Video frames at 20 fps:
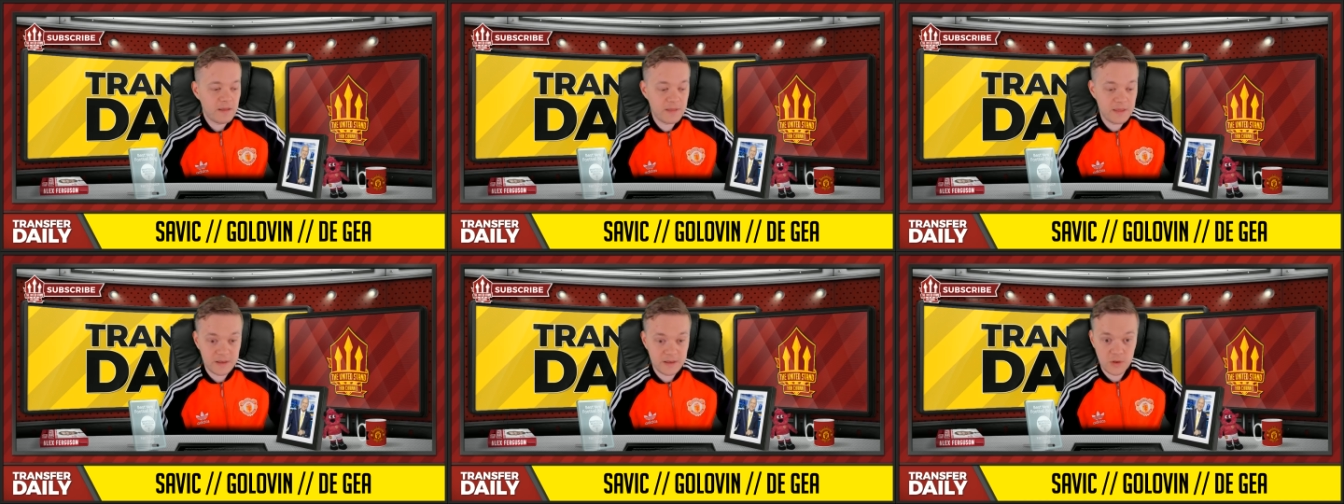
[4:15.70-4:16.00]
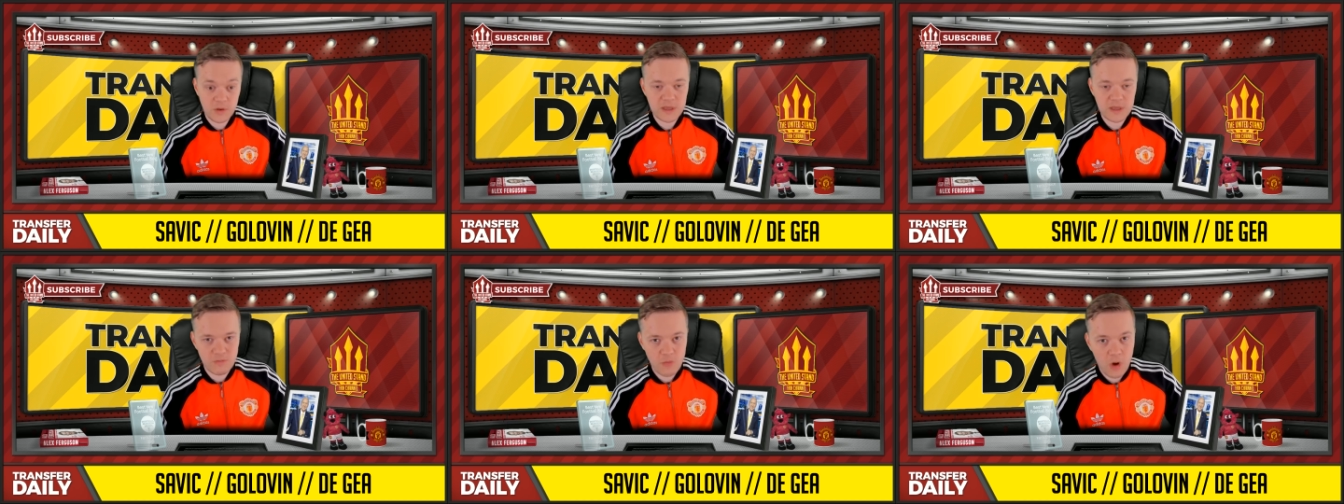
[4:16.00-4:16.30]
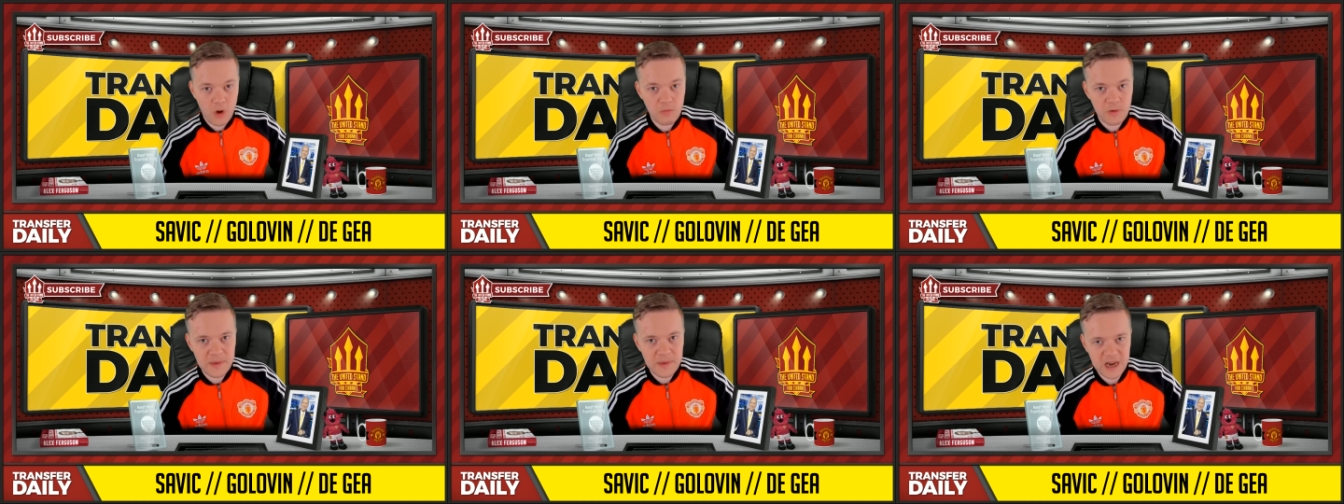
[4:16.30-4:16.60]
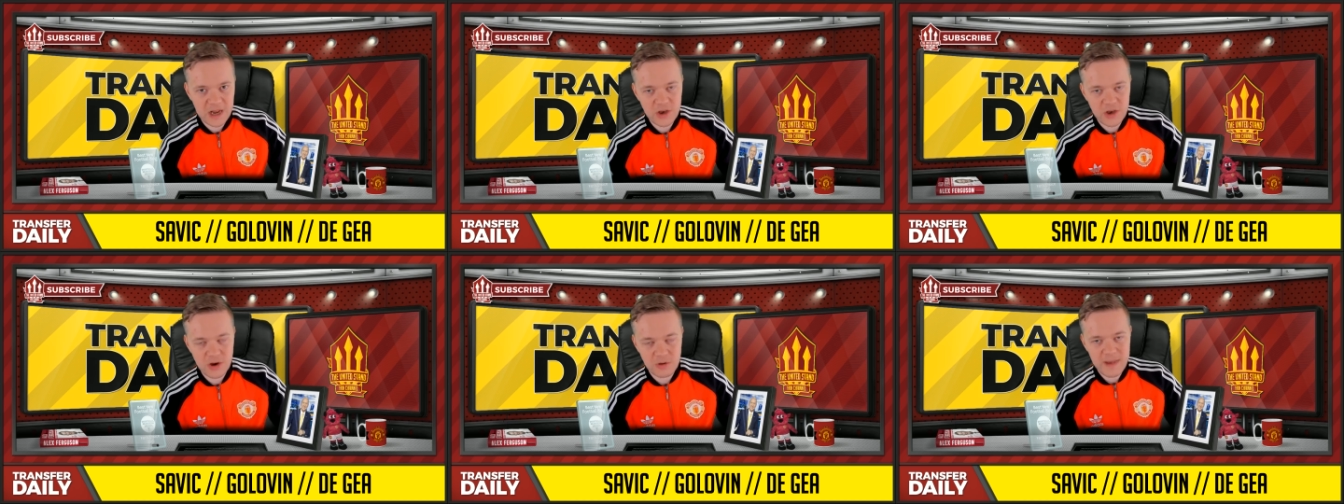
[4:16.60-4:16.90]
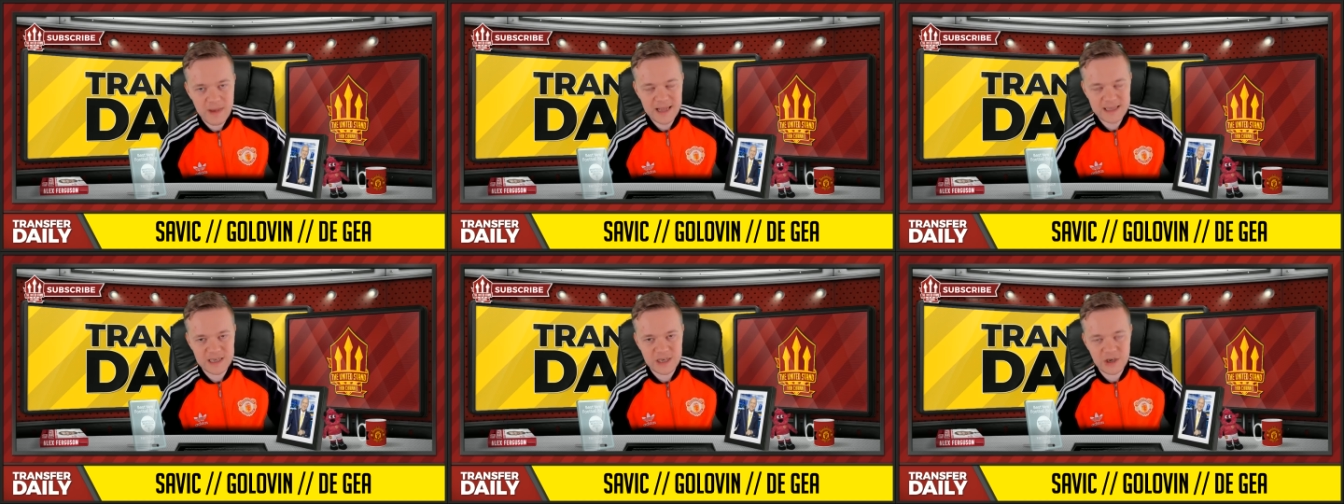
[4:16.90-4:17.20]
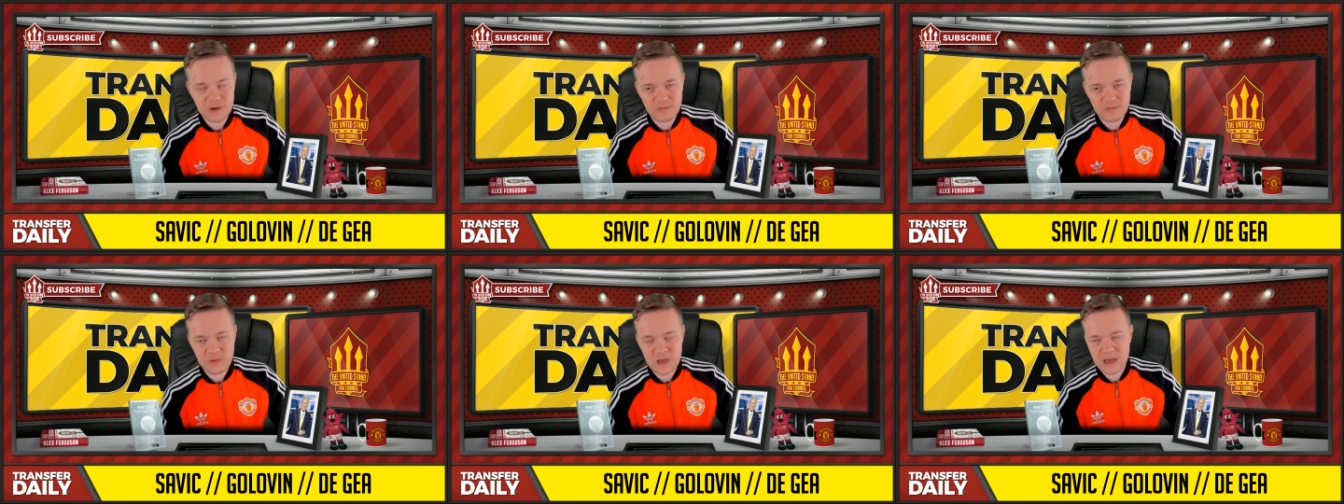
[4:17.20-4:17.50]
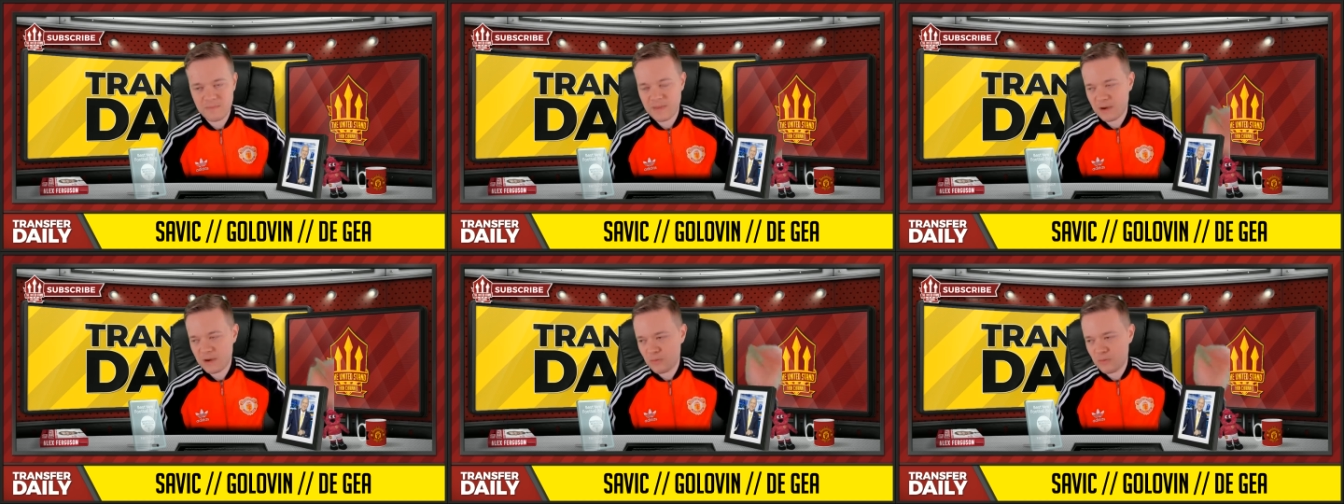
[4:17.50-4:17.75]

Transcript: there's nothing wrong with being a young Mata. Young uh,